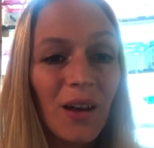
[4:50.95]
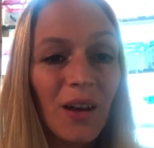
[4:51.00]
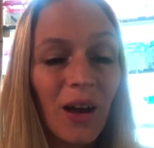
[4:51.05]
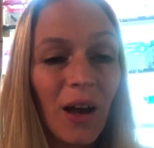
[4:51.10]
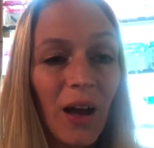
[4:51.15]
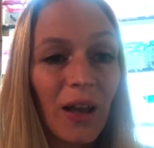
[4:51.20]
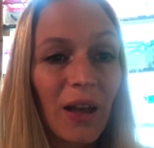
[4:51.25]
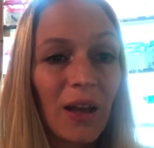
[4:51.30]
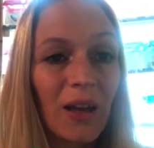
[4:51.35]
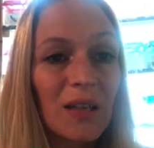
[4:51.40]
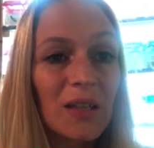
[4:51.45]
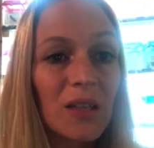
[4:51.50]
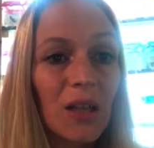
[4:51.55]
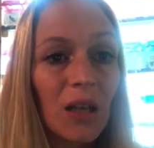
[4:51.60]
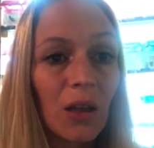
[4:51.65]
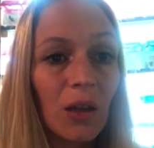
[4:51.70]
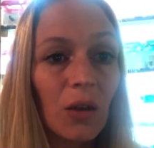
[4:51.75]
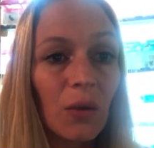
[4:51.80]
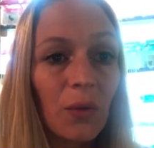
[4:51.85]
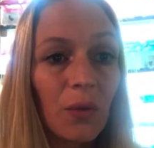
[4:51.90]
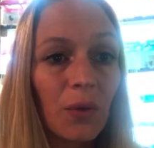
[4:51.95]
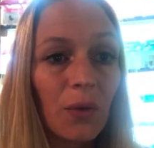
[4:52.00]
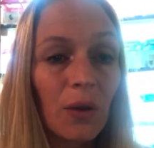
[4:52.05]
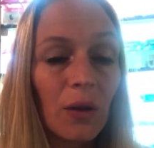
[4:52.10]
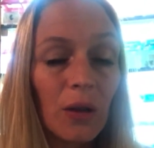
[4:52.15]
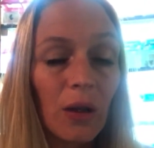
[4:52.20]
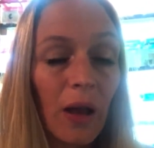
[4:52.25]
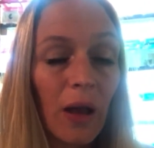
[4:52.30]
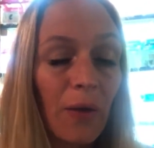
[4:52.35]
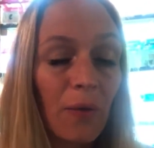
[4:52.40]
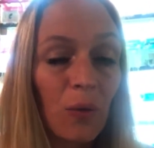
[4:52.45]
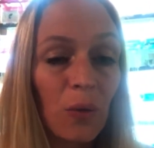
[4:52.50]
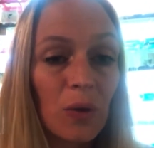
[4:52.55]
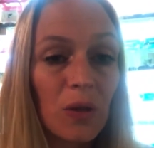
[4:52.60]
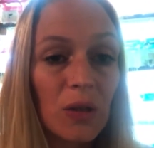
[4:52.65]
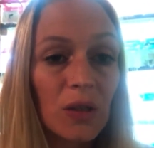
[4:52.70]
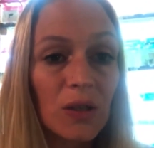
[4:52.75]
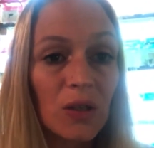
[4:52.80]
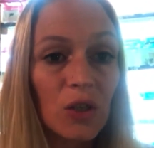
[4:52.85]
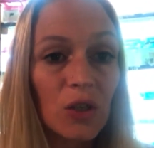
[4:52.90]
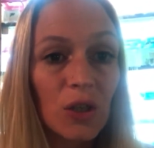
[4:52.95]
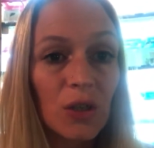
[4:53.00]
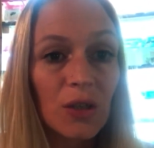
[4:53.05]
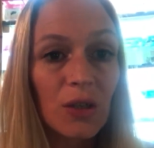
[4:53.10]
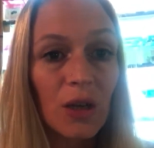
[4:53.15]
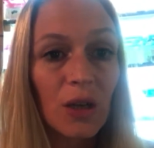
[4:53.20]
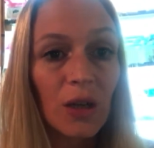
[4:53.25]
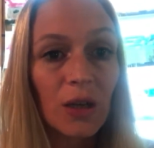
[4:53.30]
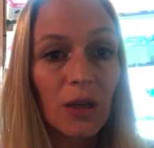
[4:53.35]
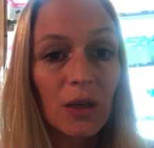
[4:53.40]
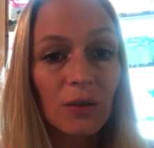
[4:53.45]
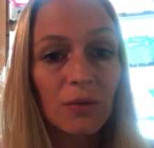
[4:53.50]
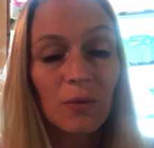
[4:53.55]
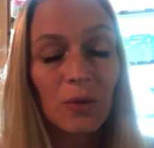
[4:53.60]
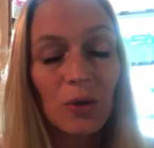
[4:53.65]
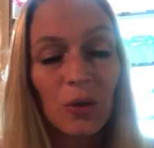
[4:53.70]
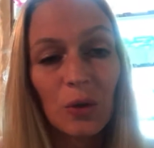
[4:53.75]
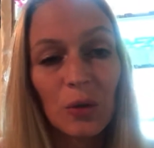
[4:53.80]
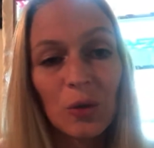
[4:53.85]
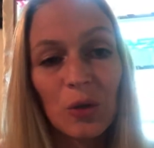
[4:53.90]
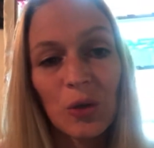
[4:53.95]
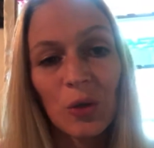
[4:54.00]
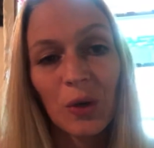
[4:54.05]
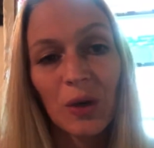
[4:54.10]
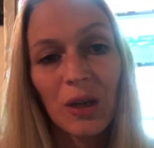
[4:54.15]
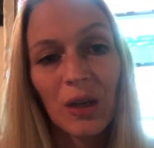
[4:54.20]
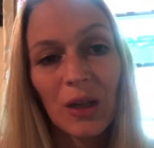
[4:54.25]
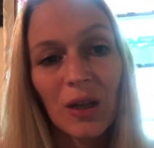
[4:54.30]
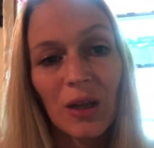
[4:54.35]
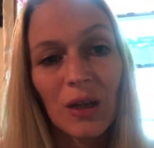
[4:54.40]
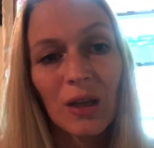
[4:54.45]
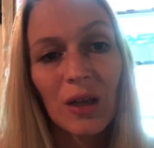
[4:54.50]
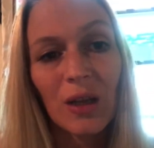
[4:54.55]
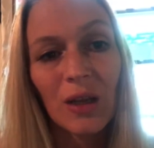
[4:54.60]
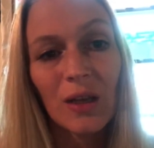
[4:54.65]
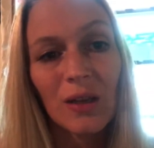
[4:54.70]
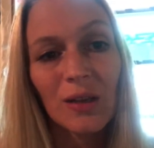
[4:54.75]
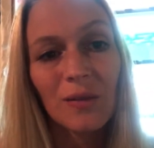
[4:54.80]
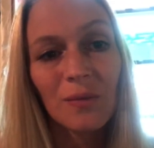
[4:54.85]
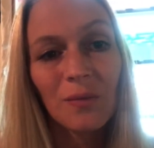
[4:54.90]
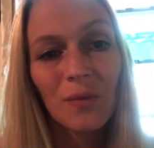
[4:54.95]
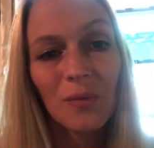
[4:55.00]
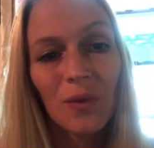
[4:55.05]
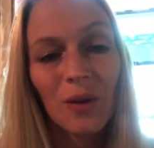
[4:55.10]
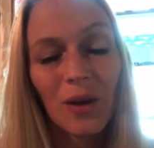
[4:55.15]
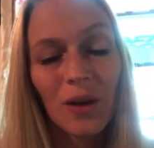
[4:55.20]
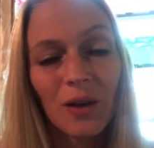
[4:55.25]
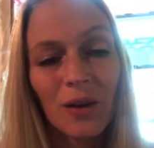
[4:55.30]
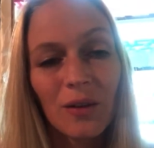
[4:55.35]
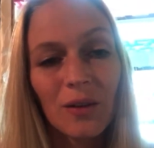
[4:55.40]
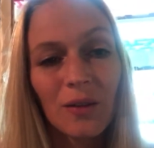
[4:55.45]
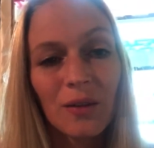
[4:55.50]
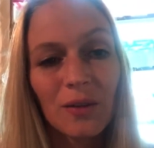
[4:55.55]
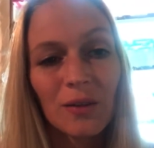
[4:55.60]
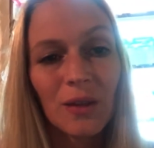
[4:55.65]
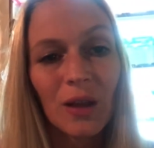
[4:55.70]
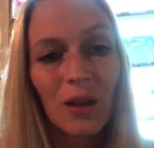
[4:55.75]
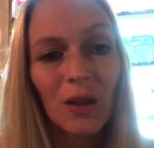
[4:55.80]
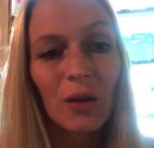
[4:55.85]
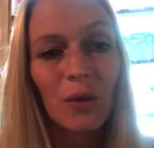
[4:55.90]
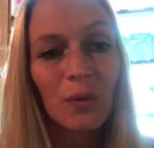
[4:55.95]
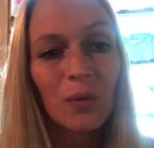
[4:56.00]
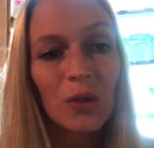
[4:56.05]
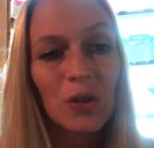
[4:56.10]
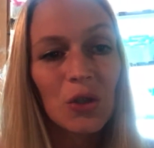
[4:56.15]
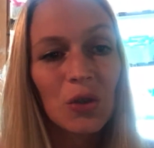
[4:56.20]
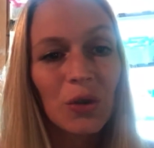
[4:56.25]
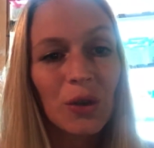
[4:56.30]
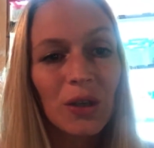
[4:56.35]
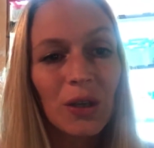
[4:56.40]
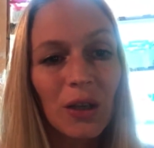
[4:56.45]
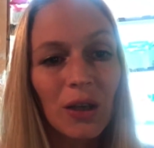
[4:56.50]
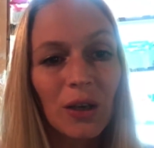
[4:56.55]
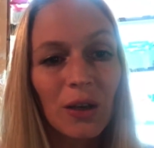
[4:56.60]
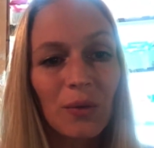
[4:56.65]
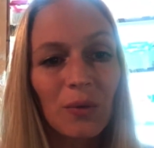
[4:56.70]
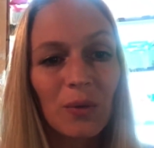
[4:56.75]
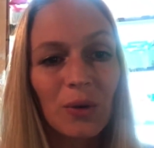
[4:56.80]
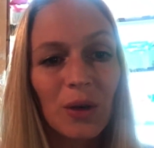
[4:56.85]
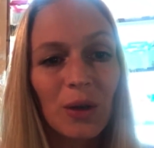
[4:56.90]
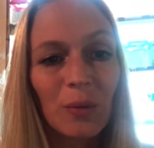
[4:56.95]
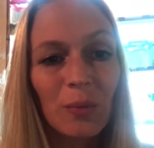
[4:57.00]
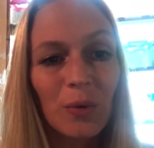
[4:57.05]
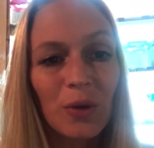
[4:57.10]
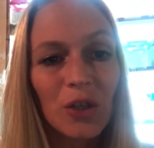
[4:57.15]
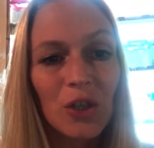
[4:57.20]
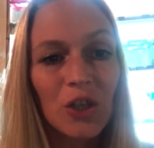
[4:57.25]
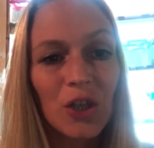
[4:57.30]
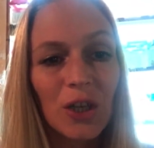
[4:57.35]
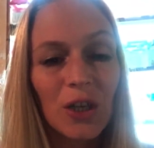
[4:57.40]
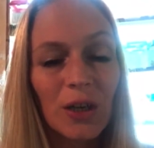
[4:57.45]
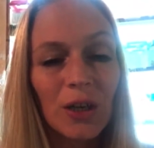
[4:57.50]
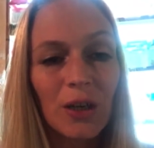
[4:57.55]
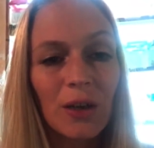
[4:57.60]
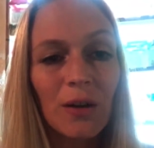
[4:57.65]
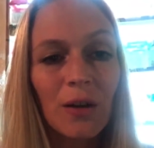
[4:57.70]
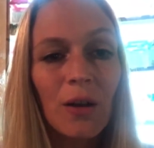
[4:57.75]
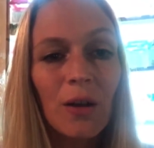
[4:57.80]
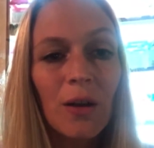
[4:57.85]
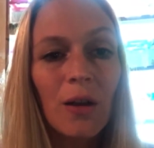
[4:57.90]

Hi guys, thank you for everyone that's just joining in here. Thank you for joining. I really appreciate it.